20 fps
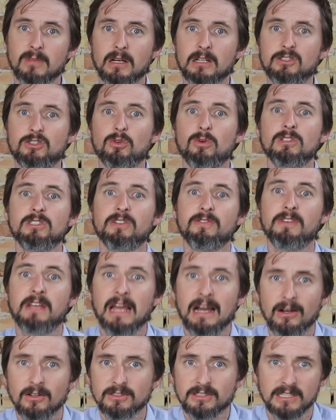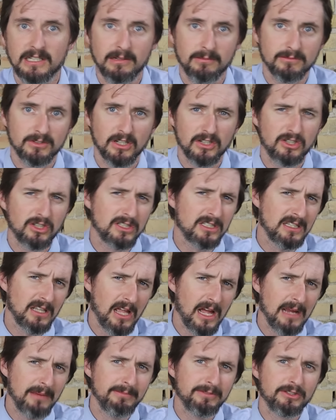a source of calcium, such as
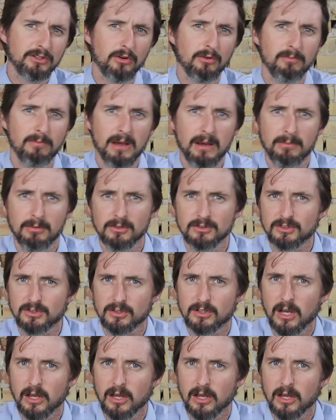limestone pebbles or